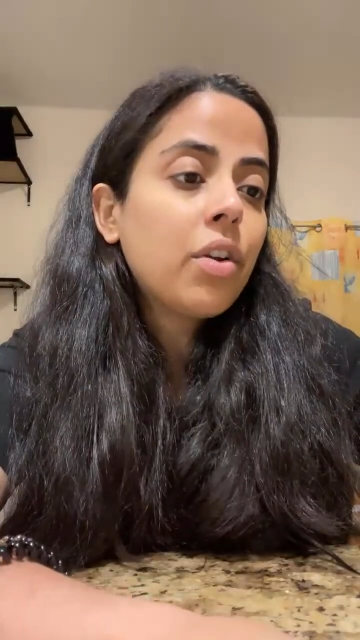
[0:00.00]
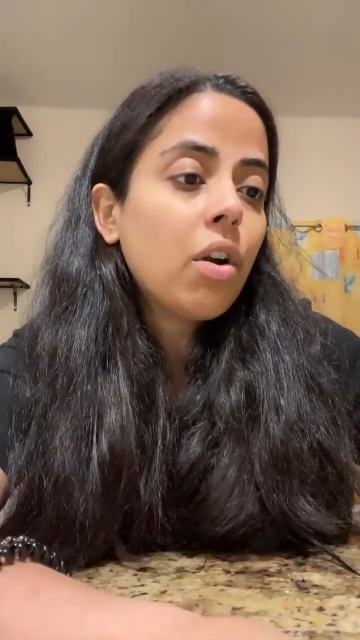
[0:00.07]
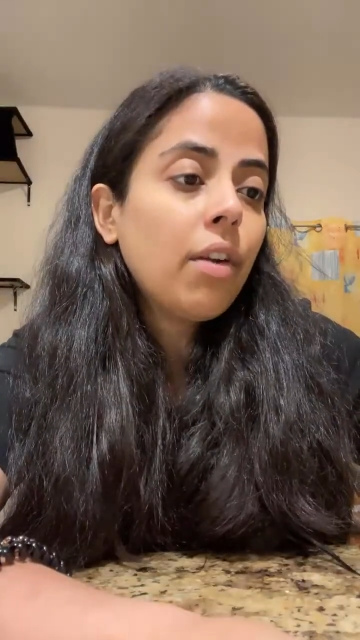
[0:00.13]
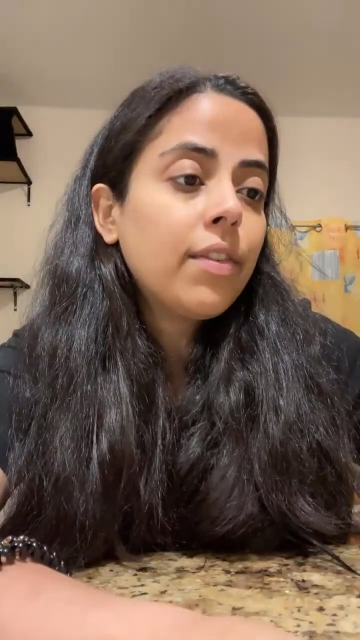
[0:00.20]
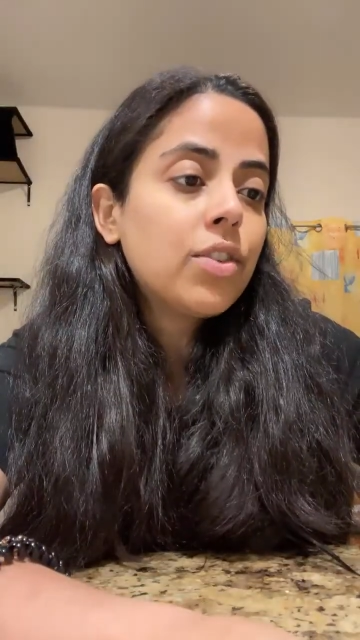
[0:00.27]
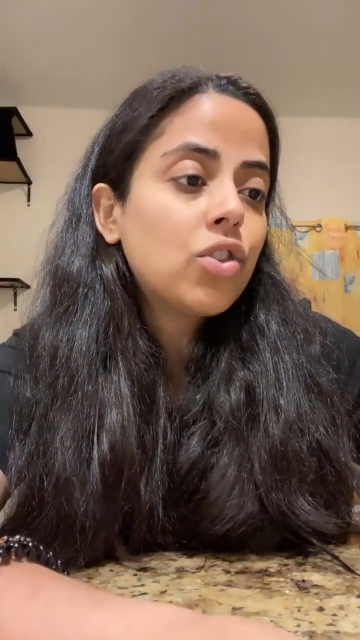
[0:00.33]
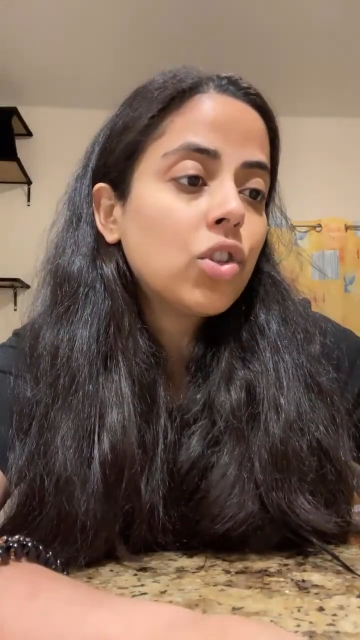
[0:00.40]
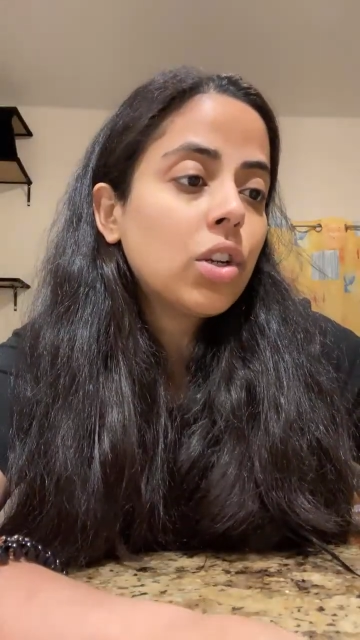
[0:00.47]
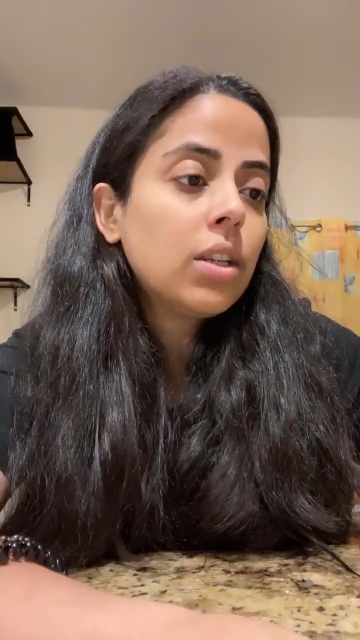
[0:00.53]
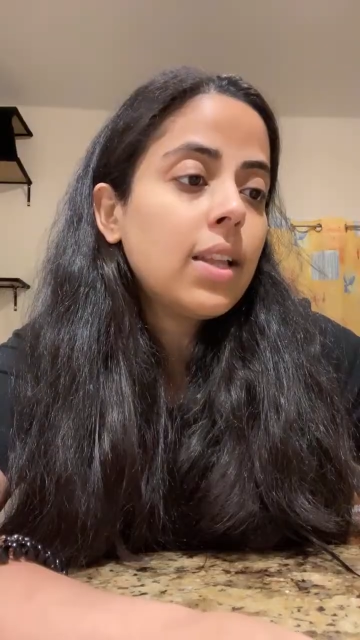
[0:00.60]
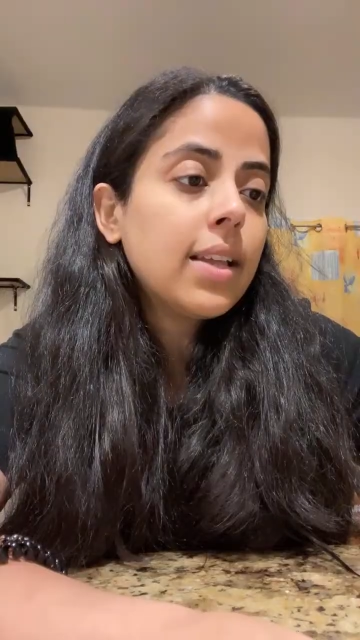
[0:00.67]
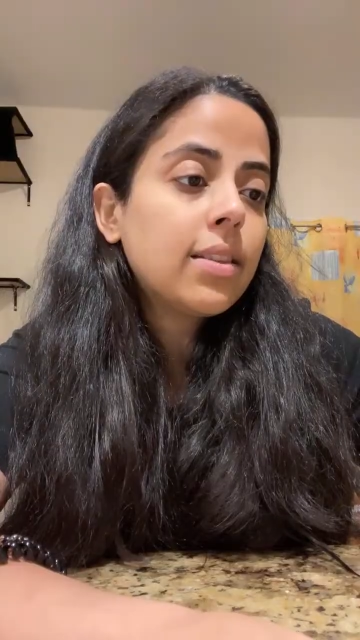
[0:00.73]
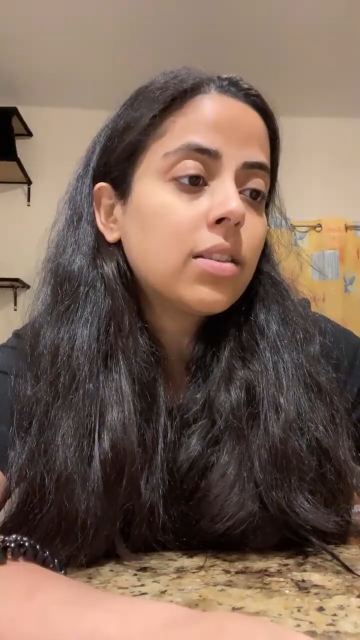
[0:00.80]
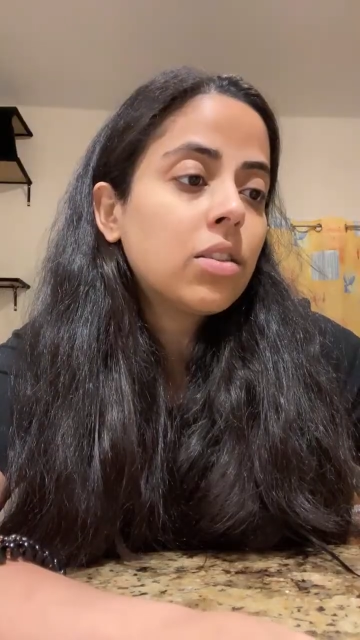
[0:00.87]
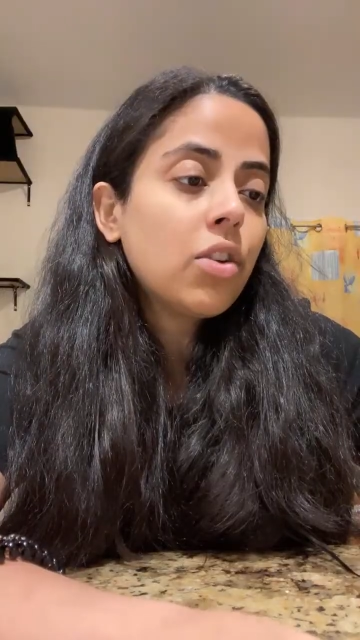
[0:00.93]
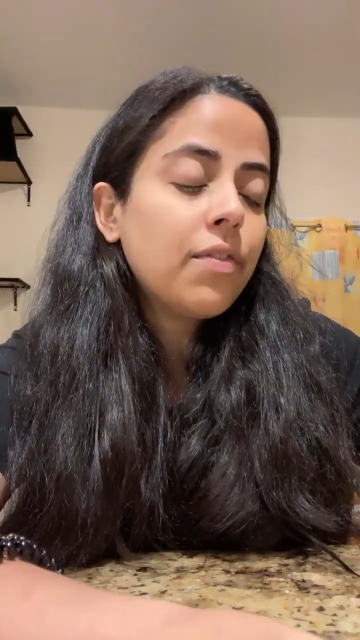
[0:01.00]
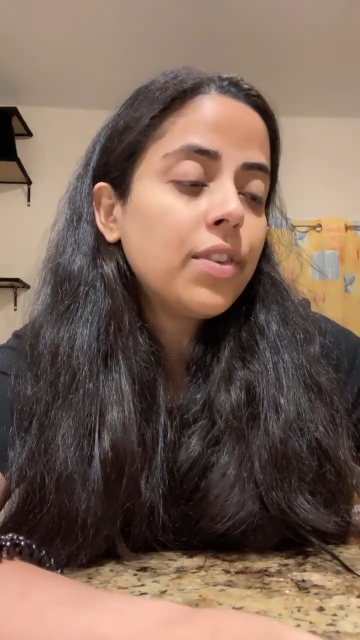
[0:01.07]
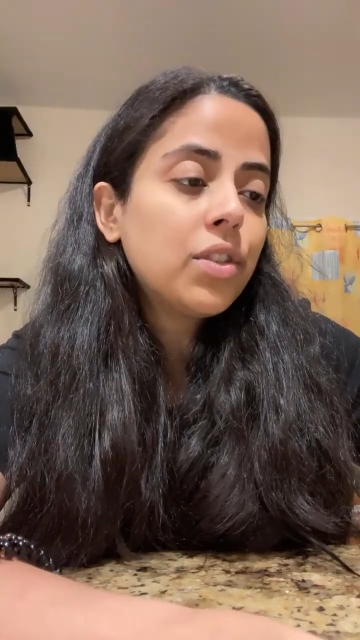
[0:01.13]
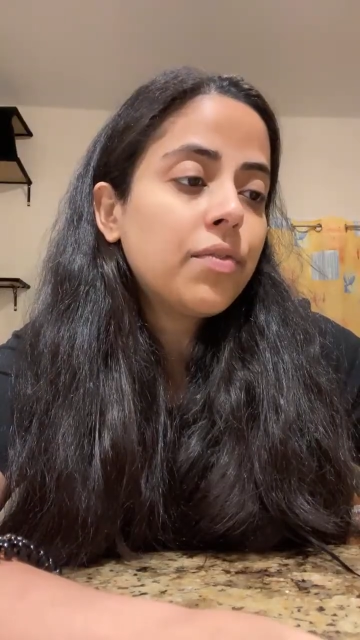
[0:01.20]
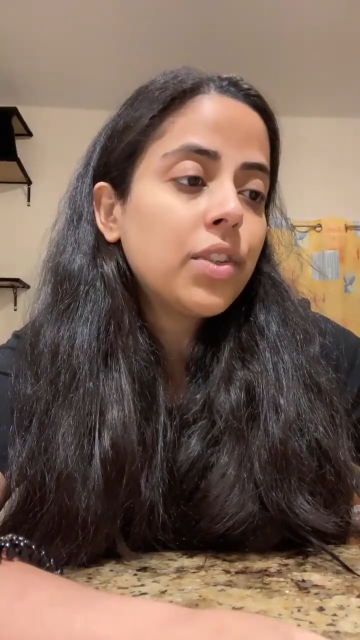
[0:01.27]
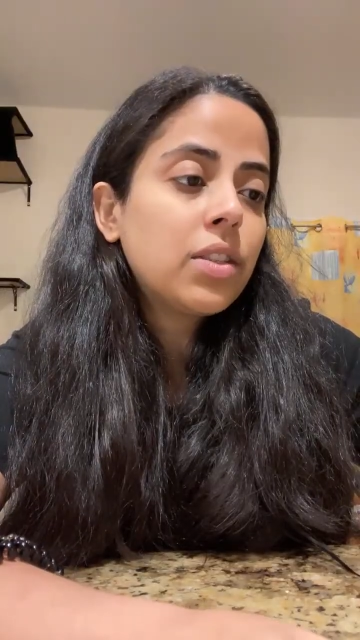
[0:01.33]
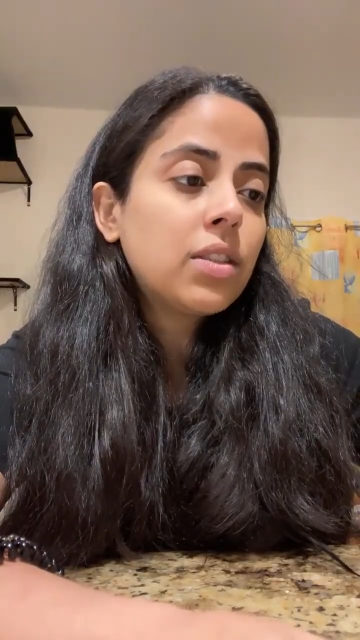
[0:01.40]
curvature, like the
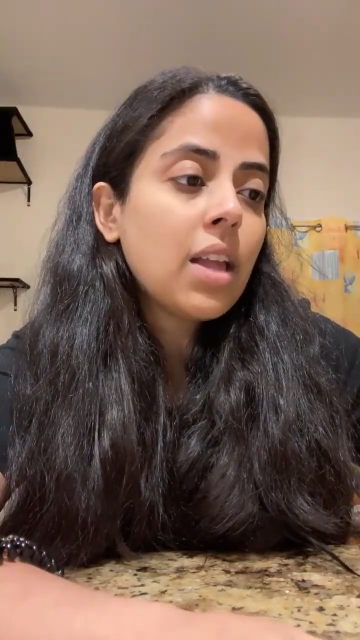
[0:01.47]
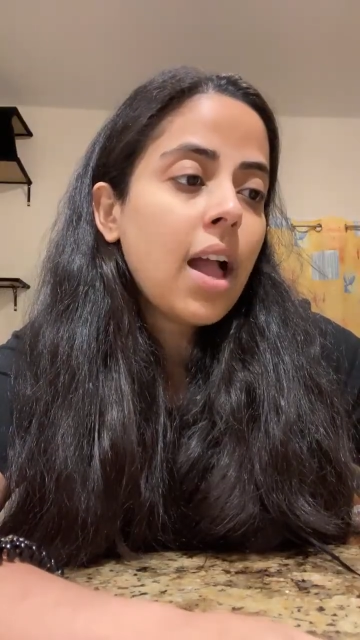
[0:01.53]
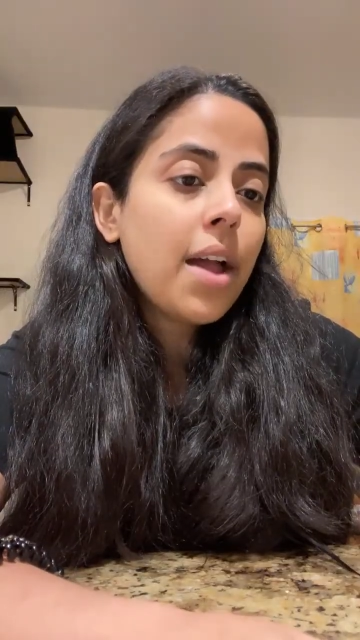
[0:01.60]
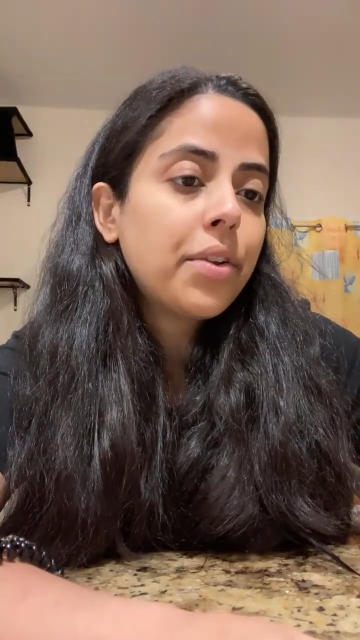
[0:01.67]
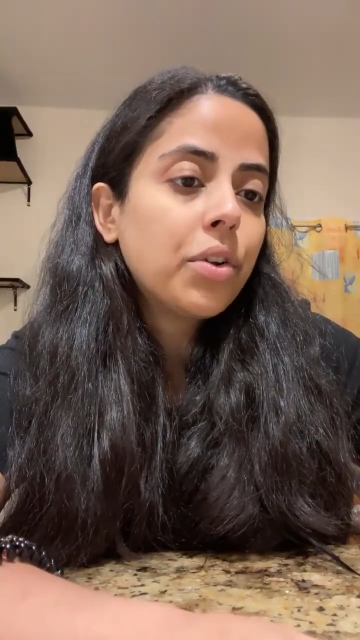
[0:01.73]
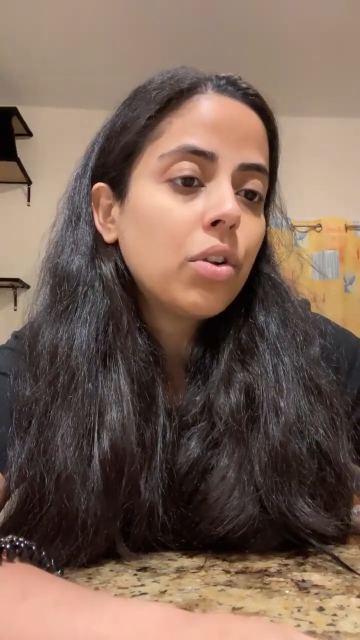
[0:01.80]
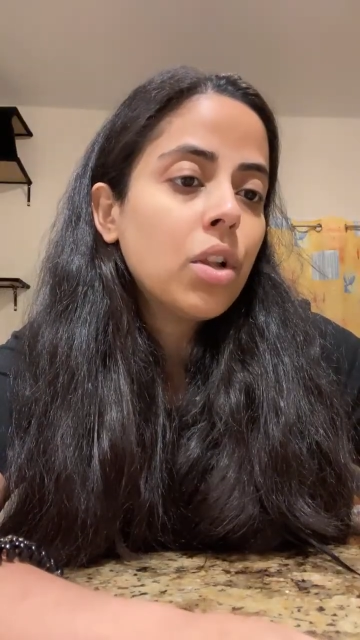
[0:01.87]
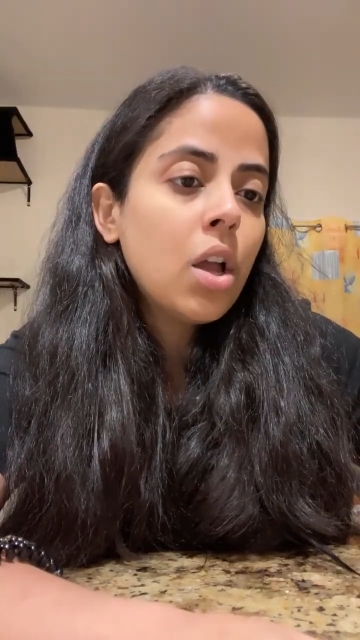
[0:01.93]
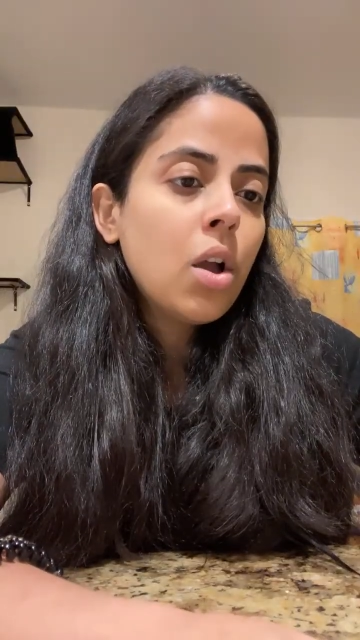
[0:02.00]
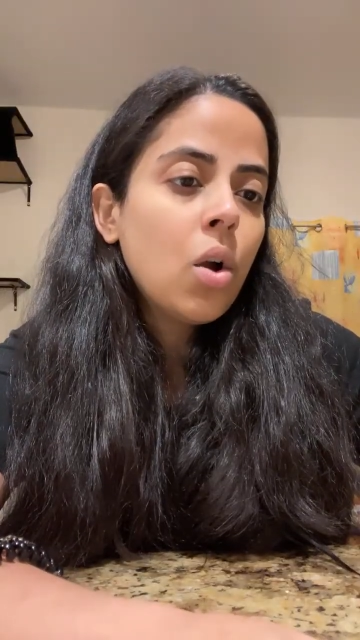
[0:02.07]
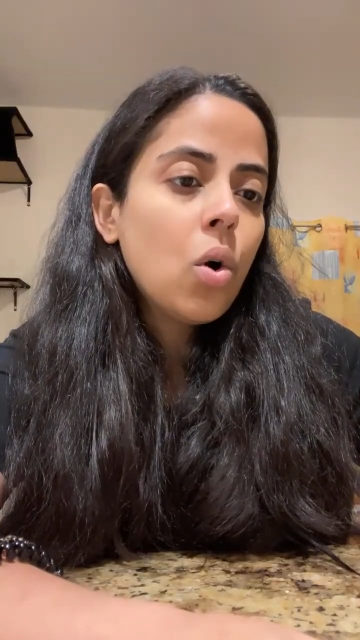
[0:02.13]
surface of a saddle.